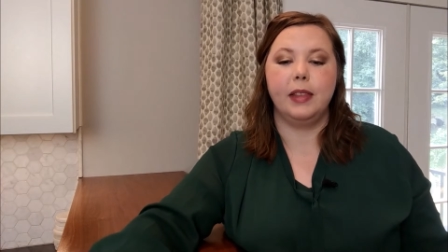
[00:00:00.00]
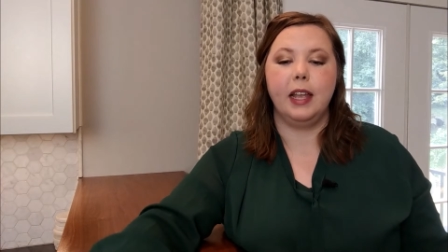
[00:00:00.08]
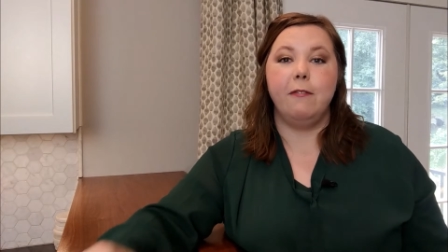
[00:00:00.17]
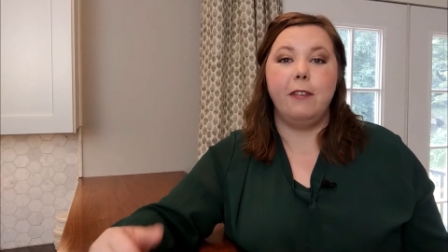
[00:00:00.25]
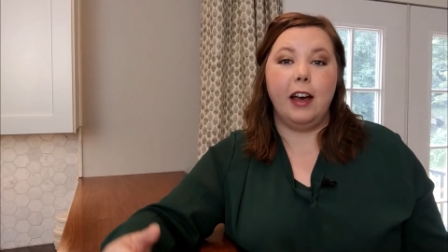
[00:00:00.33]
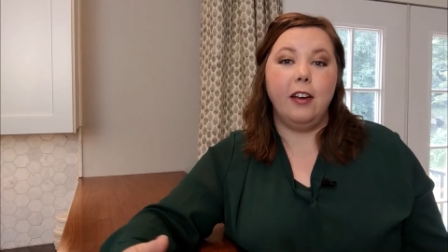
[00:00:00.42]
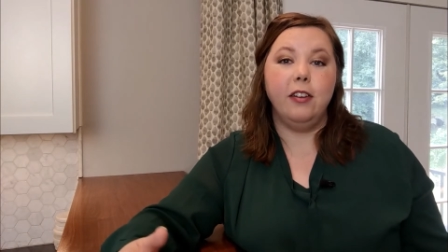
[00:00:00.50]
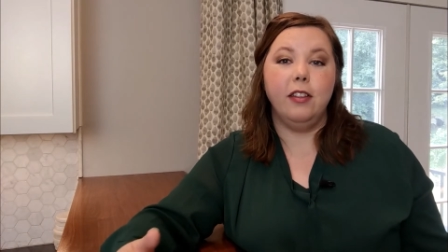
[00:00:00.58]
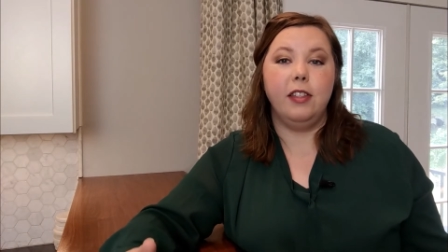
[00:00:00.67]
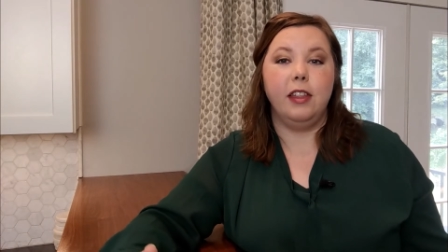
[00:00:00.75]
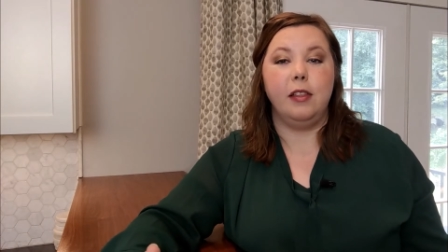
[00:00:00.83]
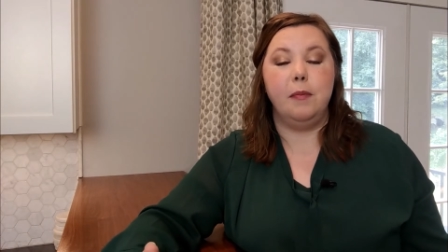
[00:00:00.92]
I found
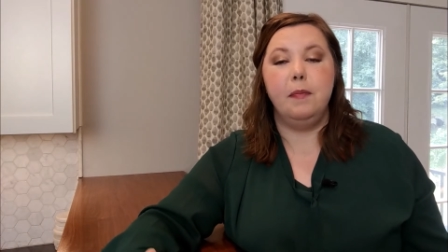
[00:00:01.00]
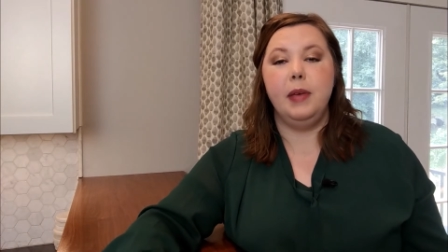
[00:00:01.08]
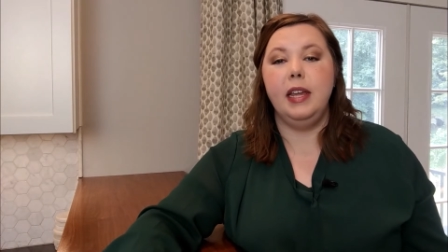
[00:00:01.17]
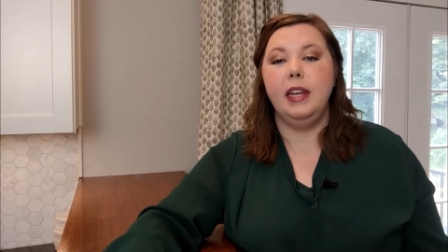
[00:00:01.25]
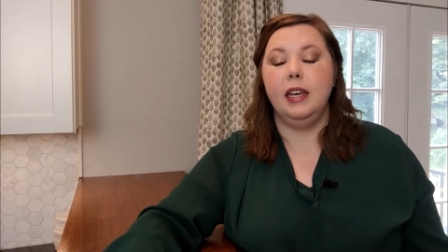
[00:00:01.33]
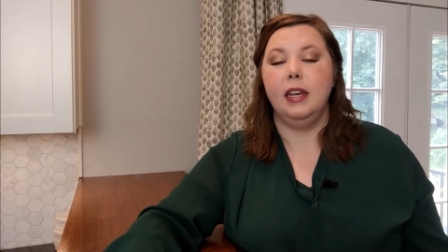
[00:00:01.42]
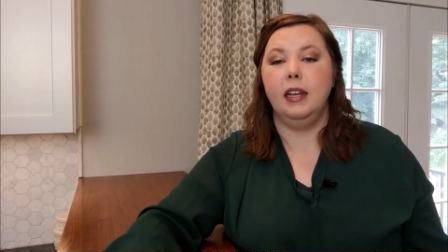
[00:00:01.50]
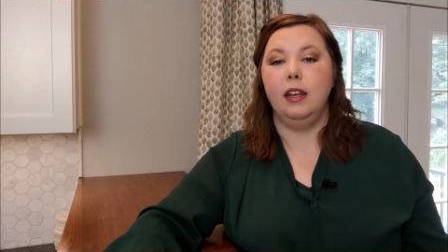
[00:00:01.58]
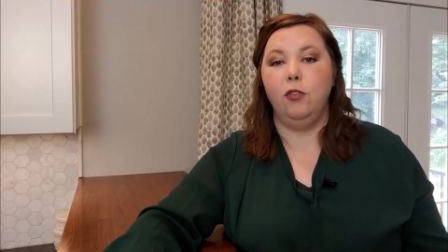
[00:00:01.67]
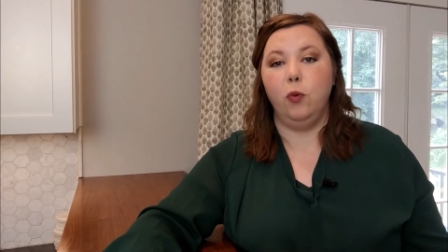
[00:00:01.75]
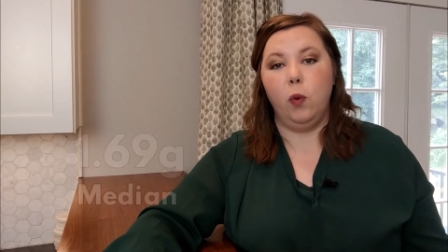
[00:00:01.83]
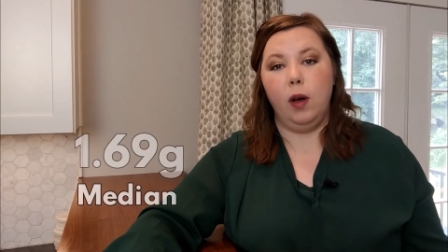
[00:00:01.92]
that the median
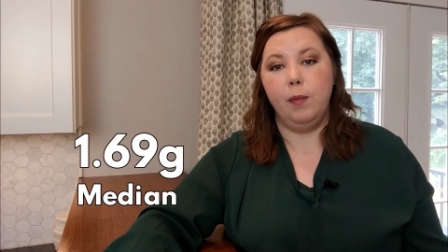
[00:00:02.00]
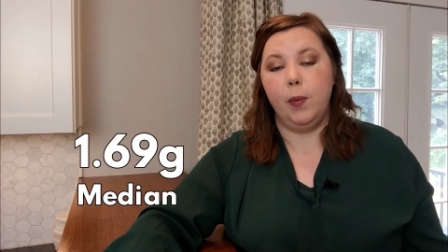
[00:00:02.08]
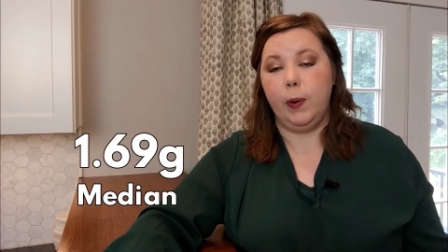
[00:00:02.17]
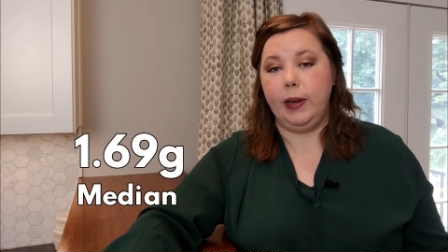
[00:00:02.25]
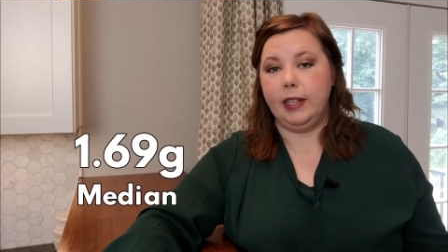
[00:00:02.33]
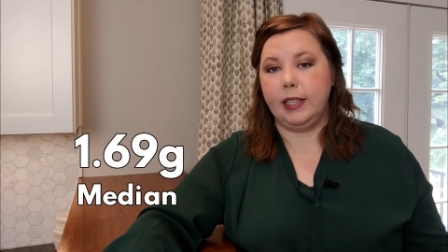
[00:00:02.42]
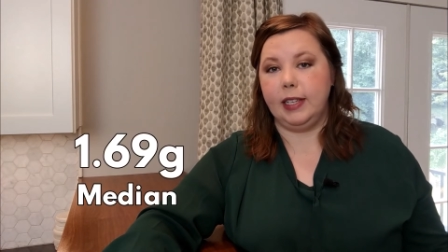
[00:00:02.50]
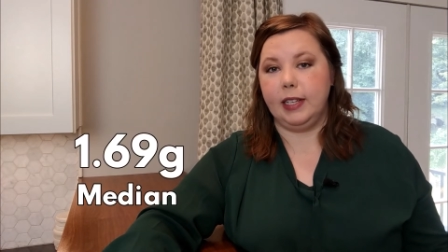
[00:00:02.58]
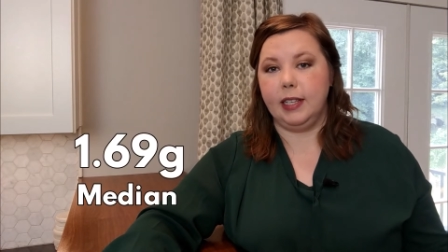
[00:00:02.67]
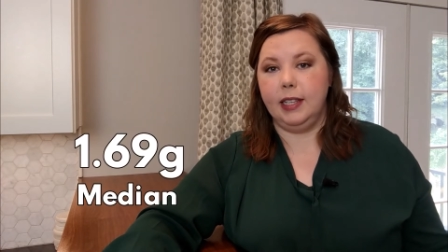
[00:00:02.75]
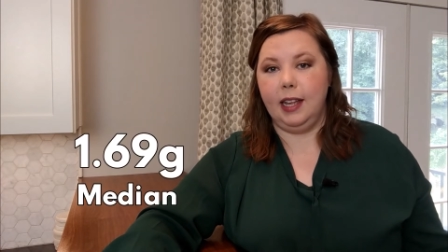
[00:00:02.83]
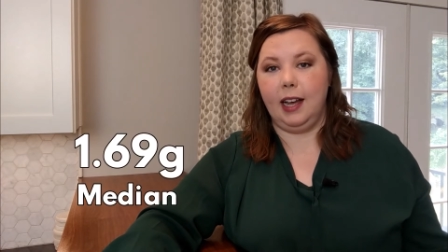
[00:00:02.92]
is
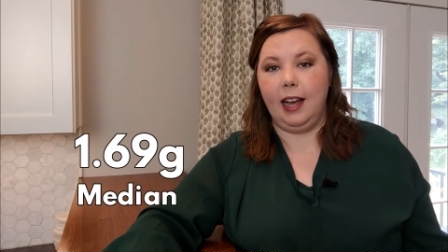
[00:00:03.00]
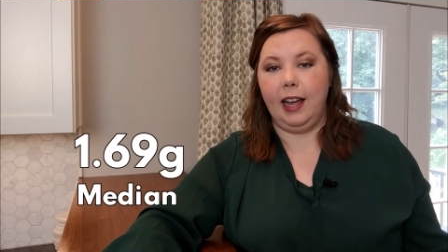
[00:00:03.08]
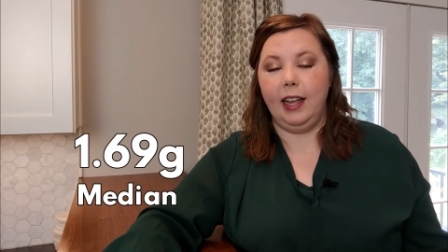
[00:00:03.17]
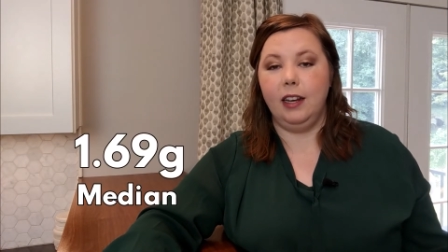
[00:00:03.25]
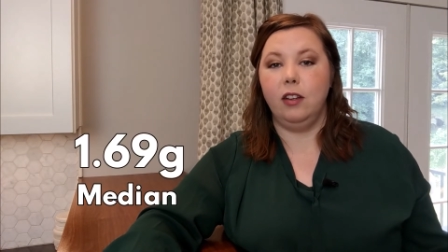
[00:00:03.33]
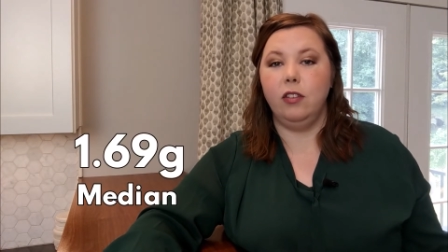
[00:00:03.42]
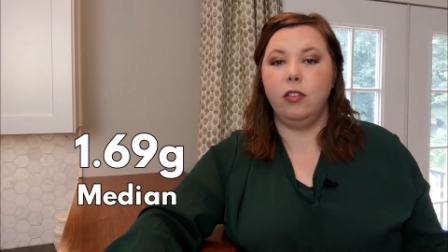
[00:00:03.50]
1.69.